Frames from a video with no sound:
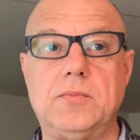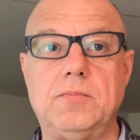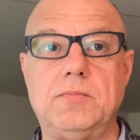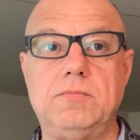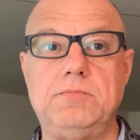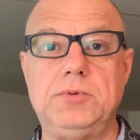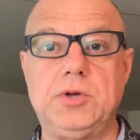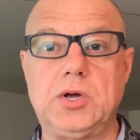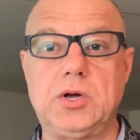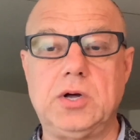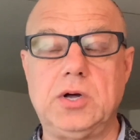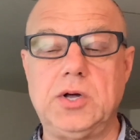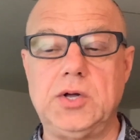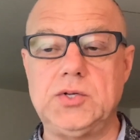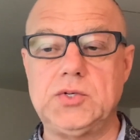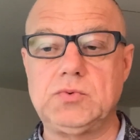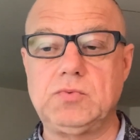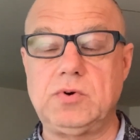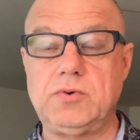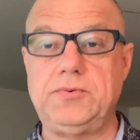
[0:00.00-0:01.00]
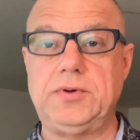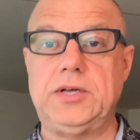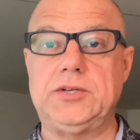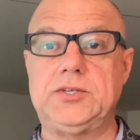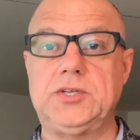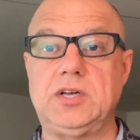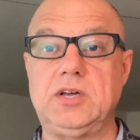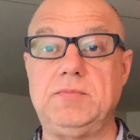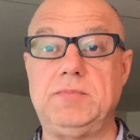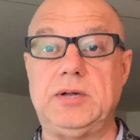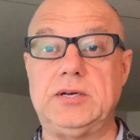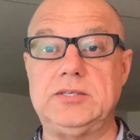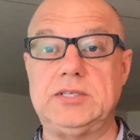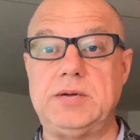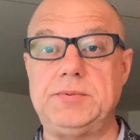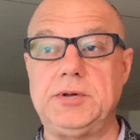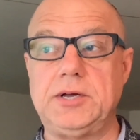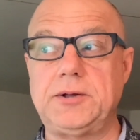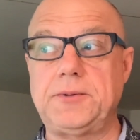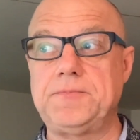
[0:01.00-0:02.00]
because we're facing a
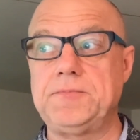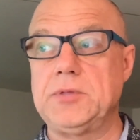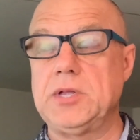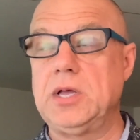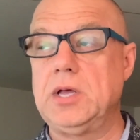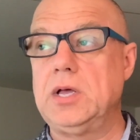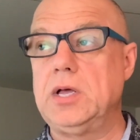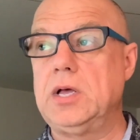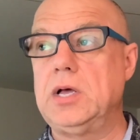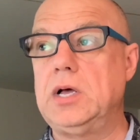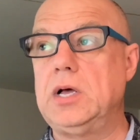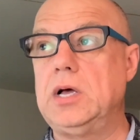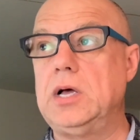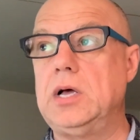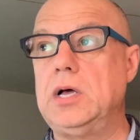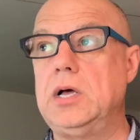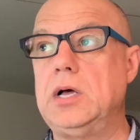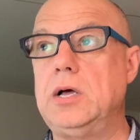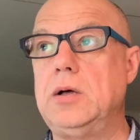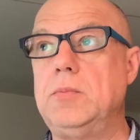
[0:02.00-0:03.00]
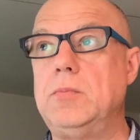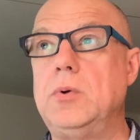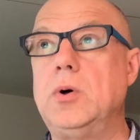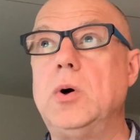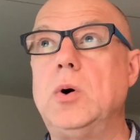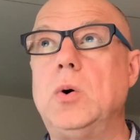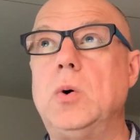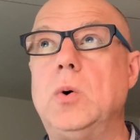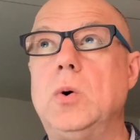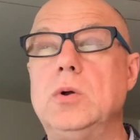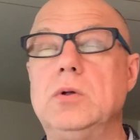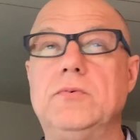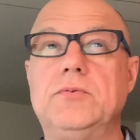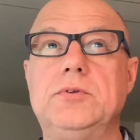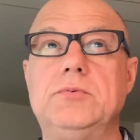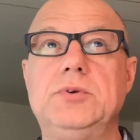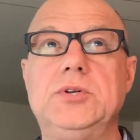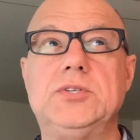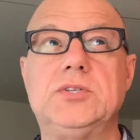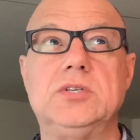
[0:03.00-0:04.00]
pandemic. All of
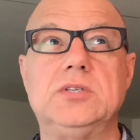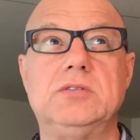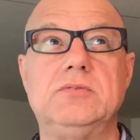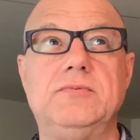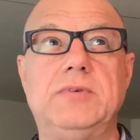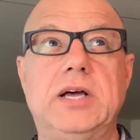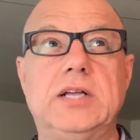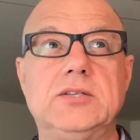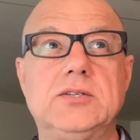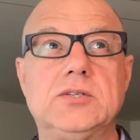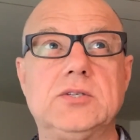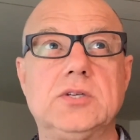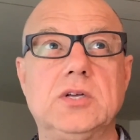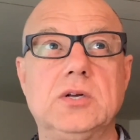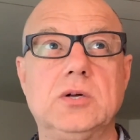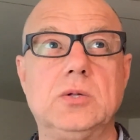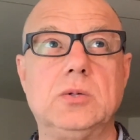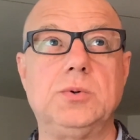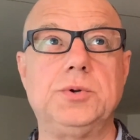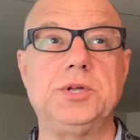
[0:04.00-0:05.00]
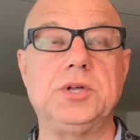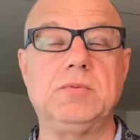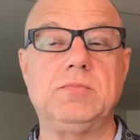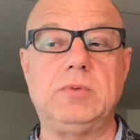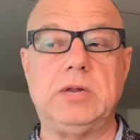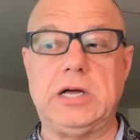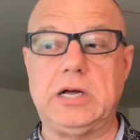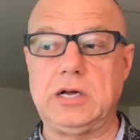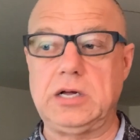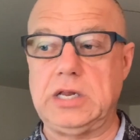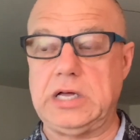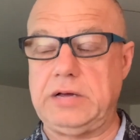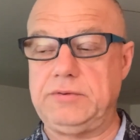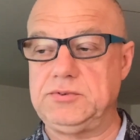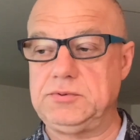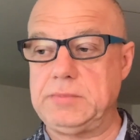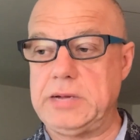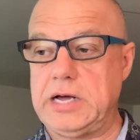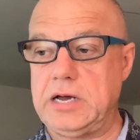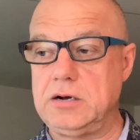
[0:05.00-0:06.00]
the recent events, including Black
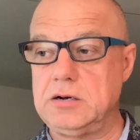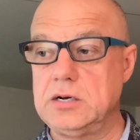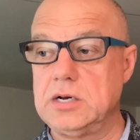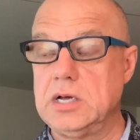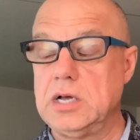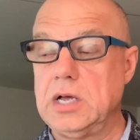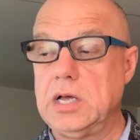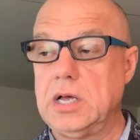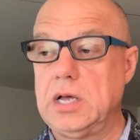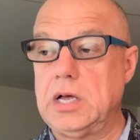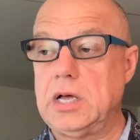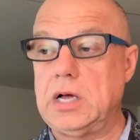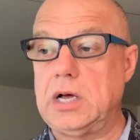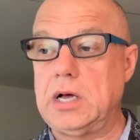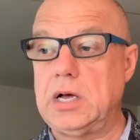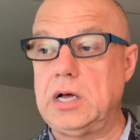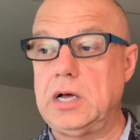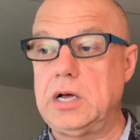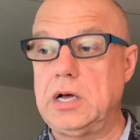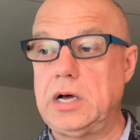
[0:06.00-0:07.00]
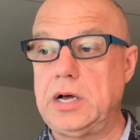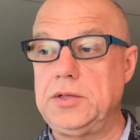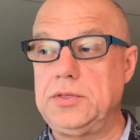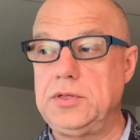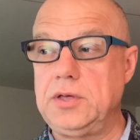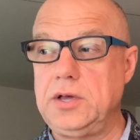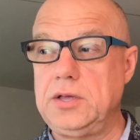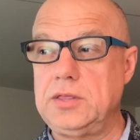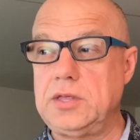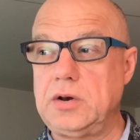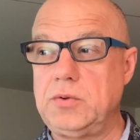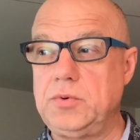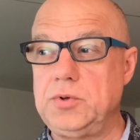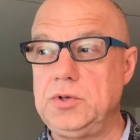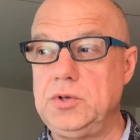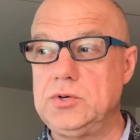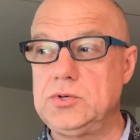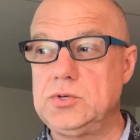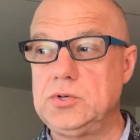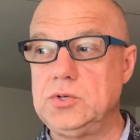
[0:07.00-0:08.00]
Lives Matter, I think that we
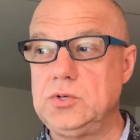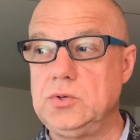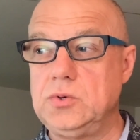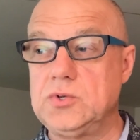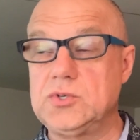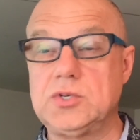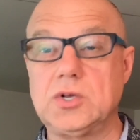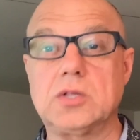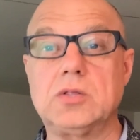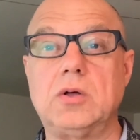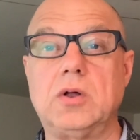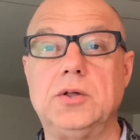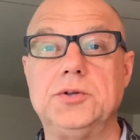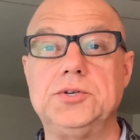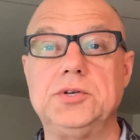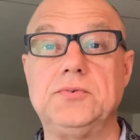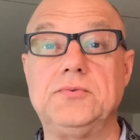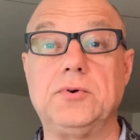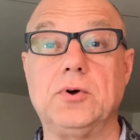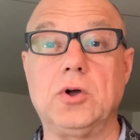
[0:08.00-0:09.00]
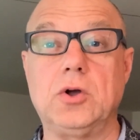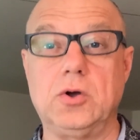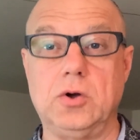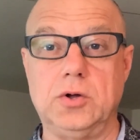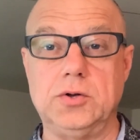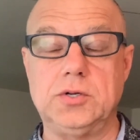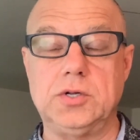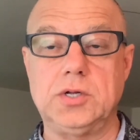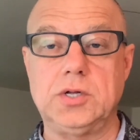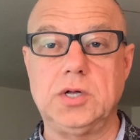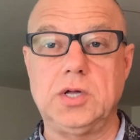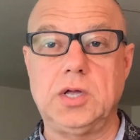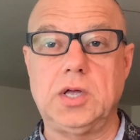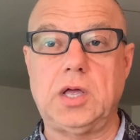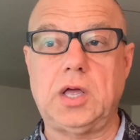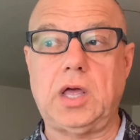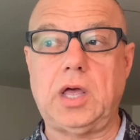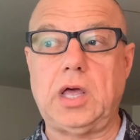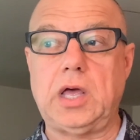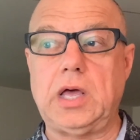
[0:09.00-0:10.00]
need to use technology for good.
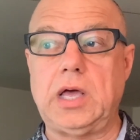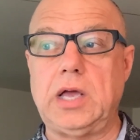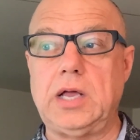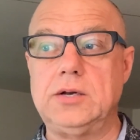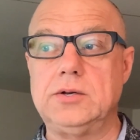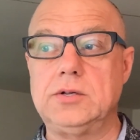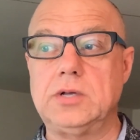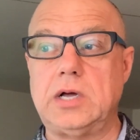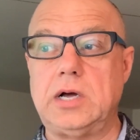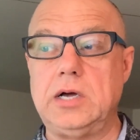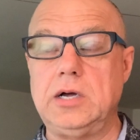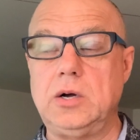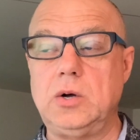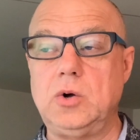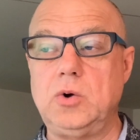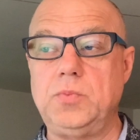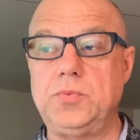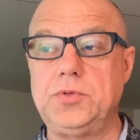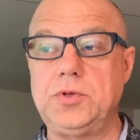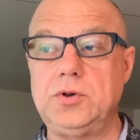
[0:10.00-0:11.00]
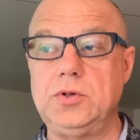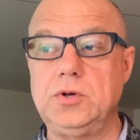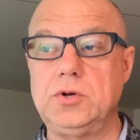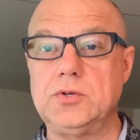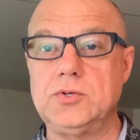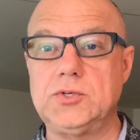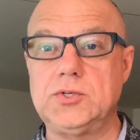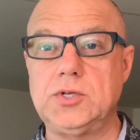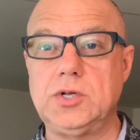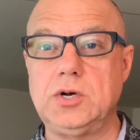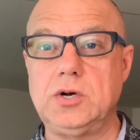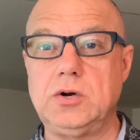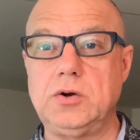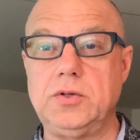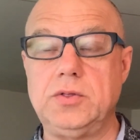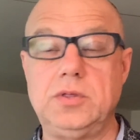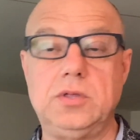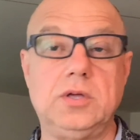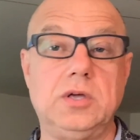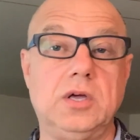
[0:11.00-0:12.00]
And I hope that you consider
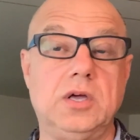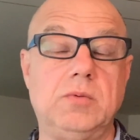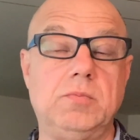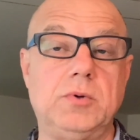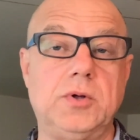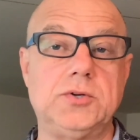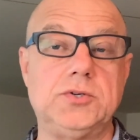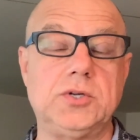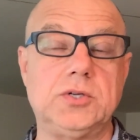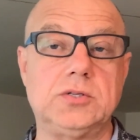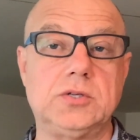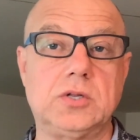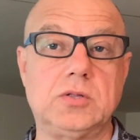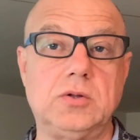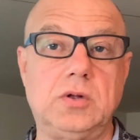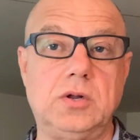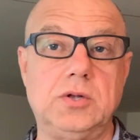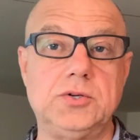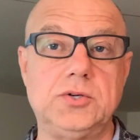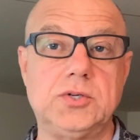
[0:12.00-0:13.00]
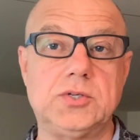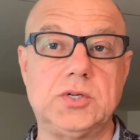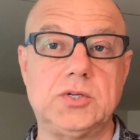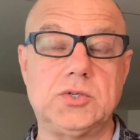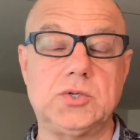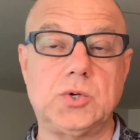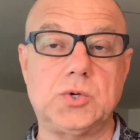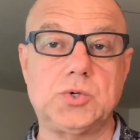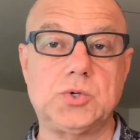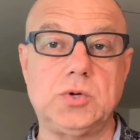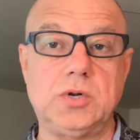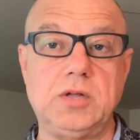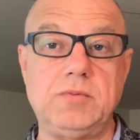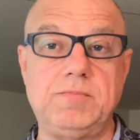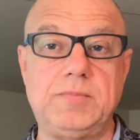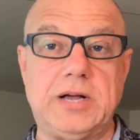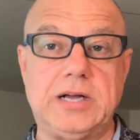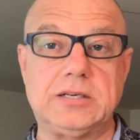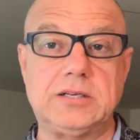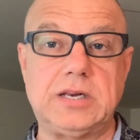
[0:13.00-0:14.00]
the emerging technologies and social
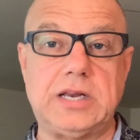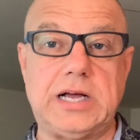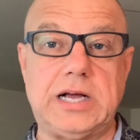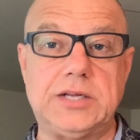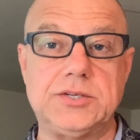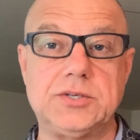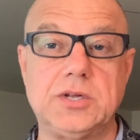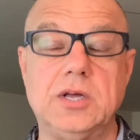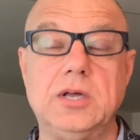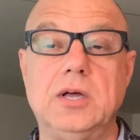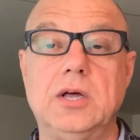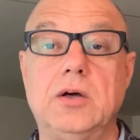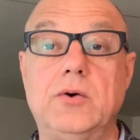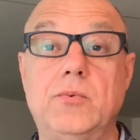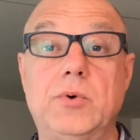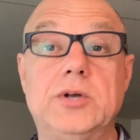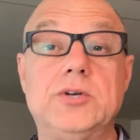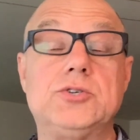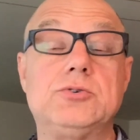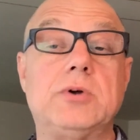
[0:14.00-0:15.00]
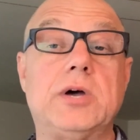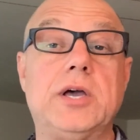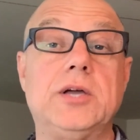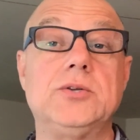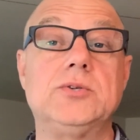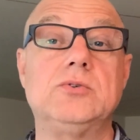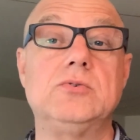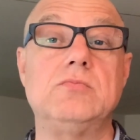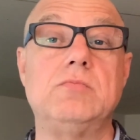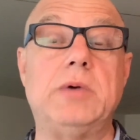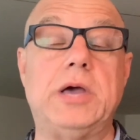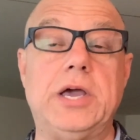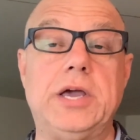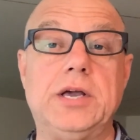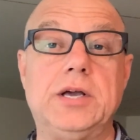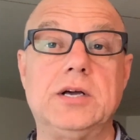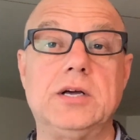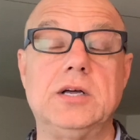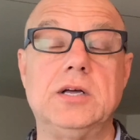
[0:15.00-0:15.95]
impact class when trying to make